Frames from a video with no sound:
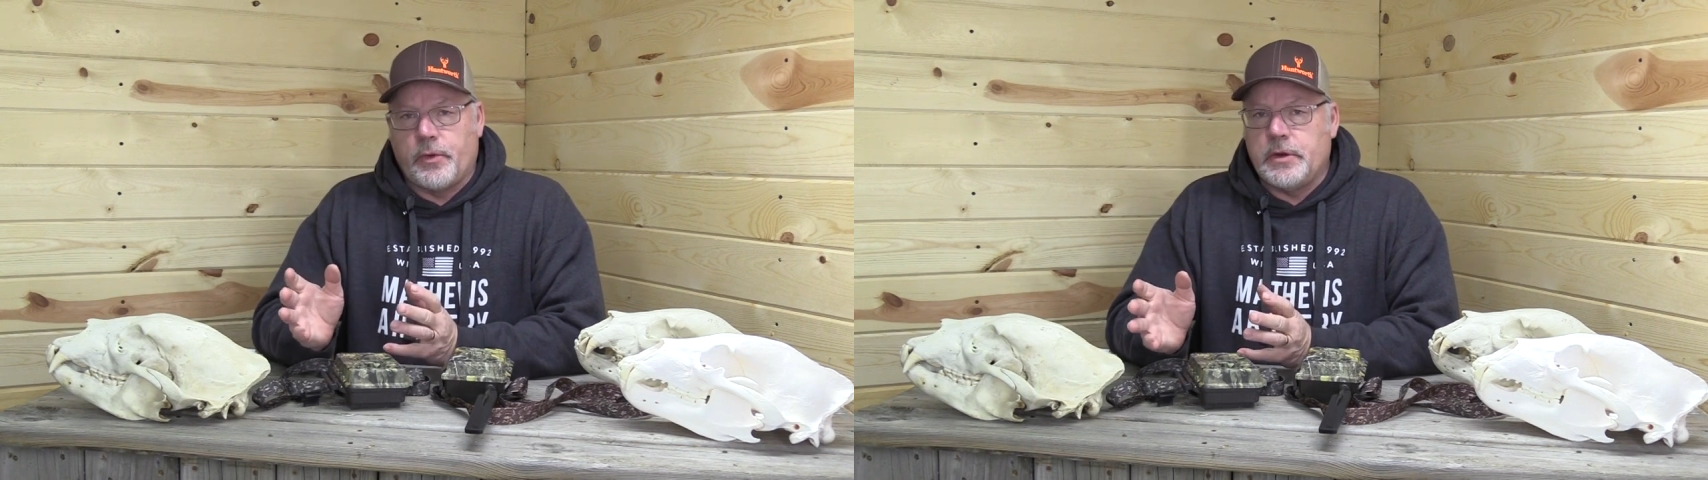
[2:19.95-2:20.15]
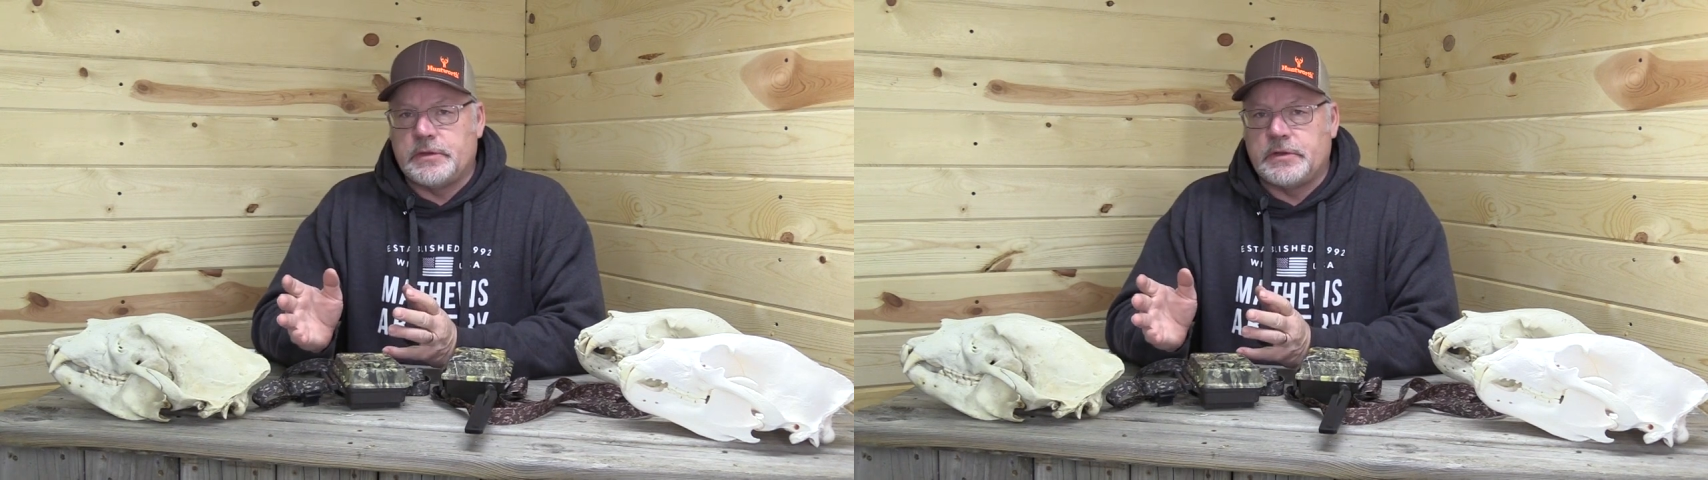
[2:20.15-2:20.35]

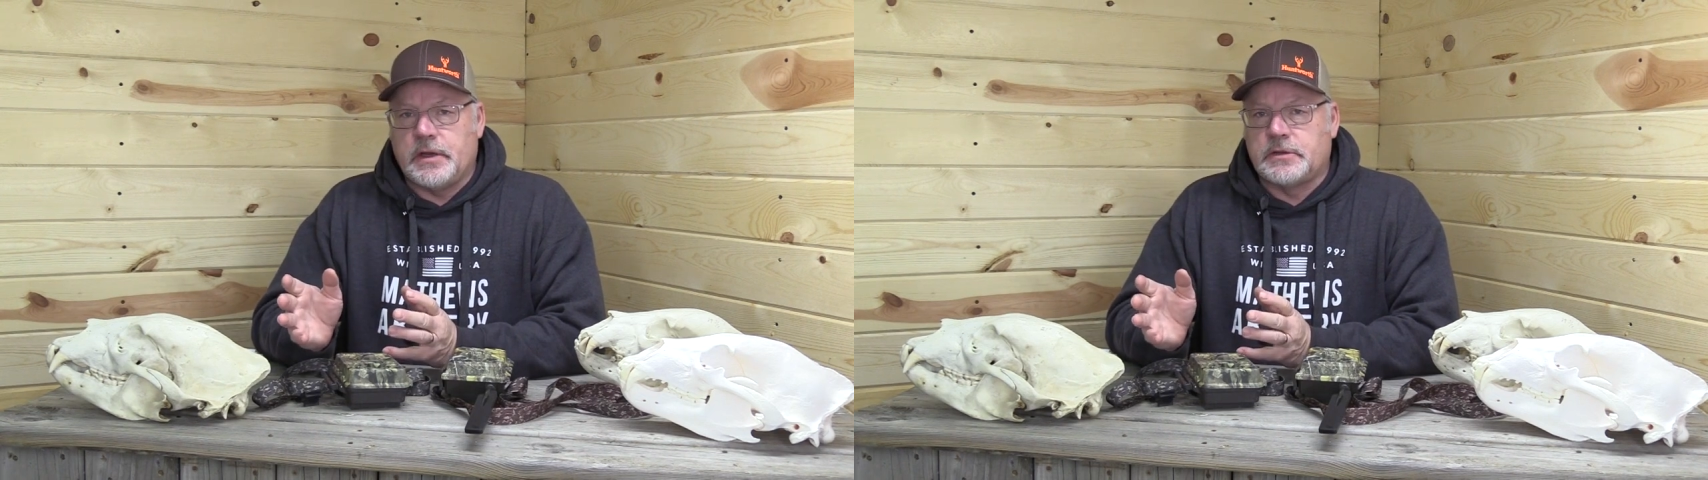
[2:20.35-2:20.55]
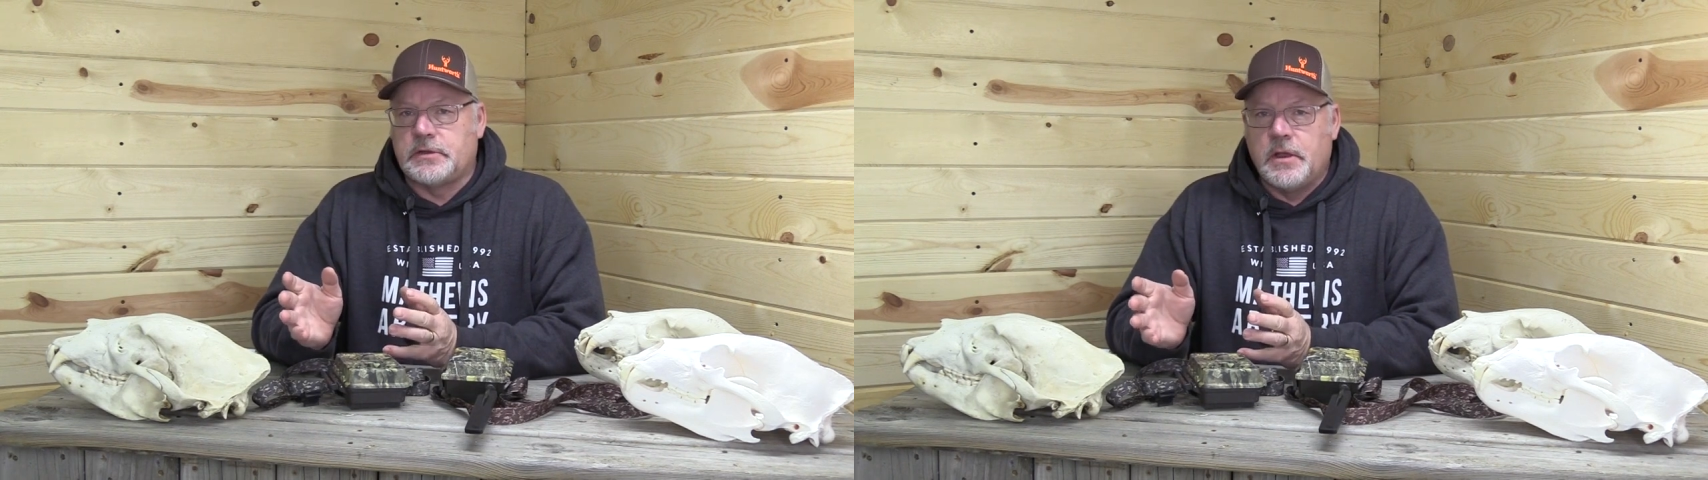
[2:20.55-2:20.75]

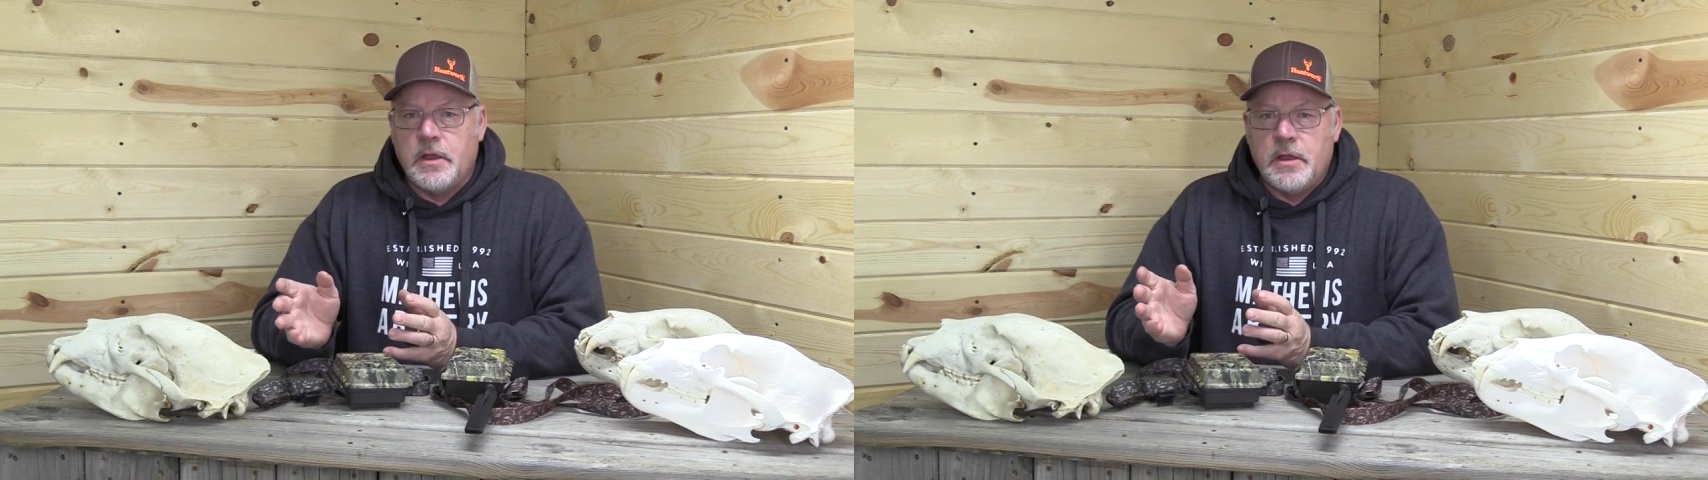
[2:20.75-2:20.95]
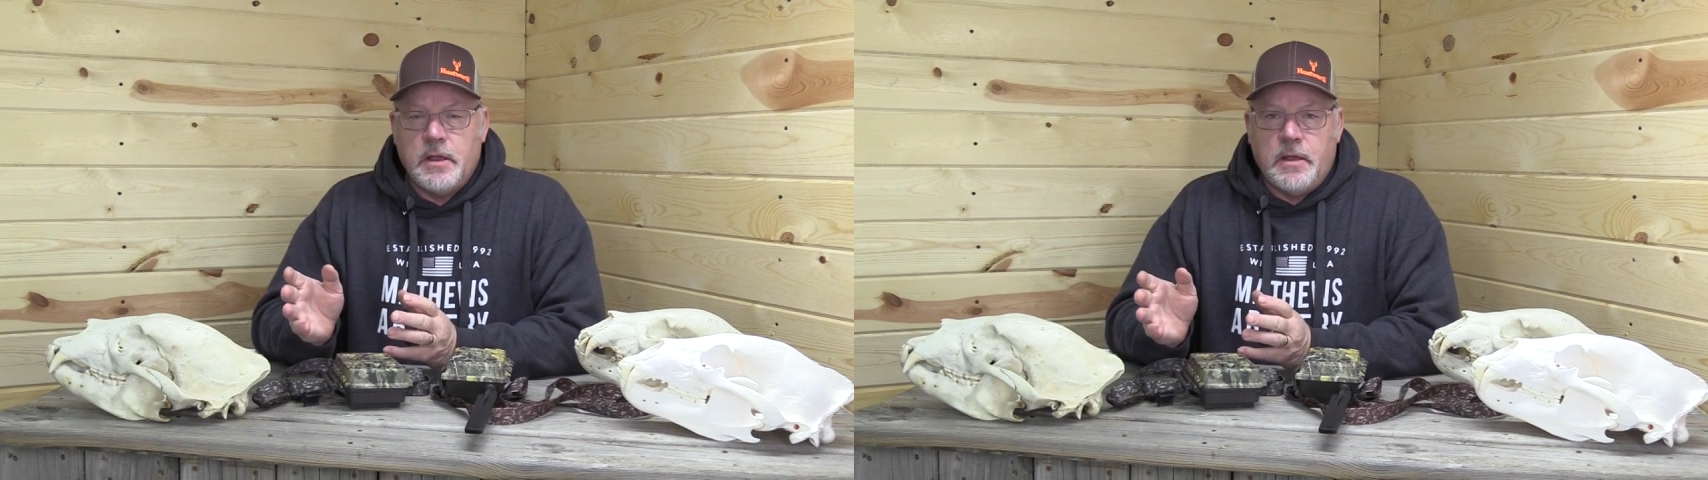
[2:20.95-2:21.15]
36,
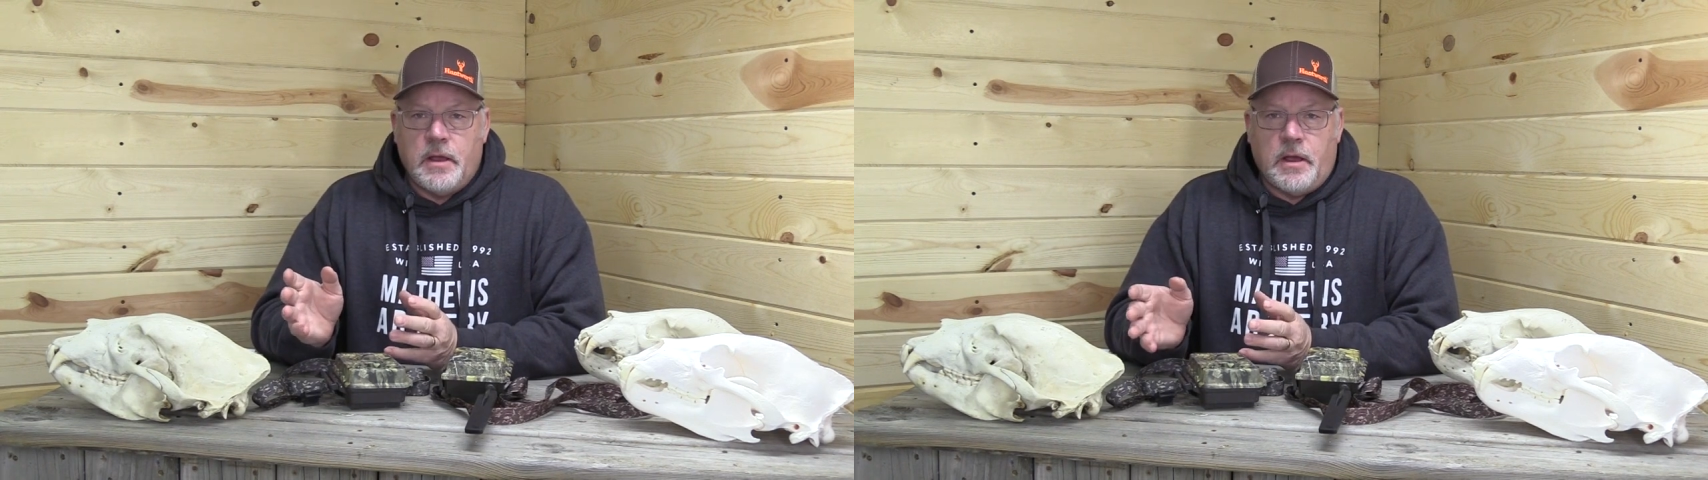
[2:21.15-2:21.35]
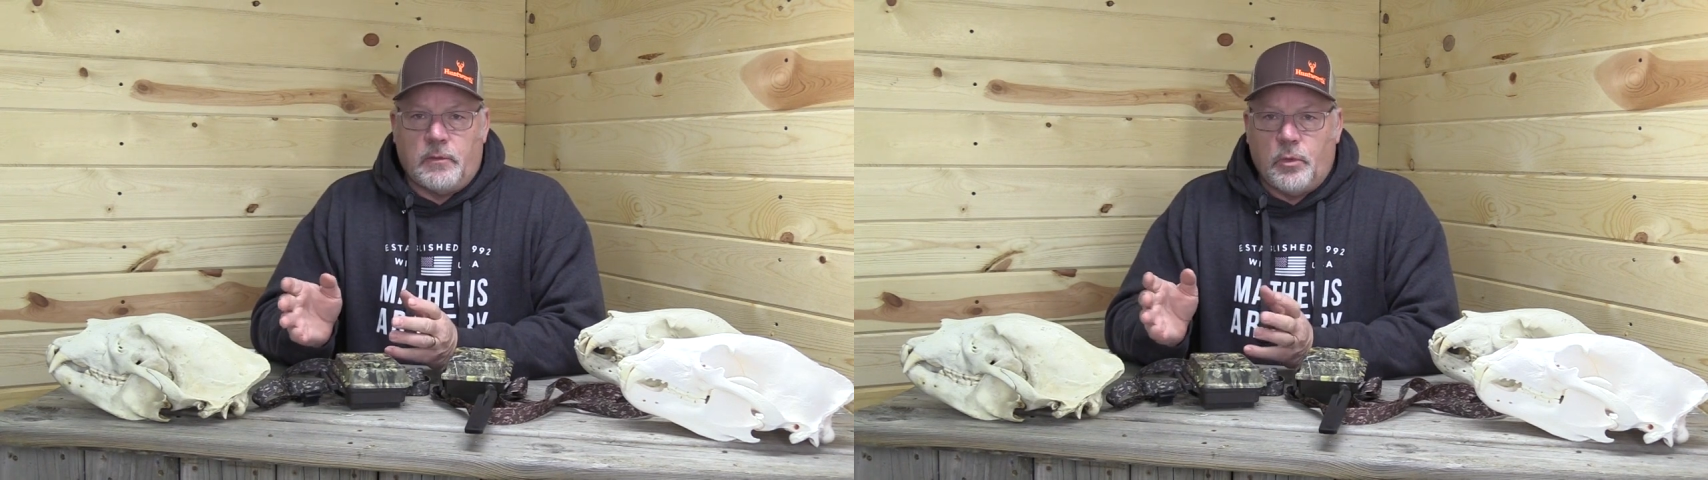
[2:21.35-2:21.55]
uh,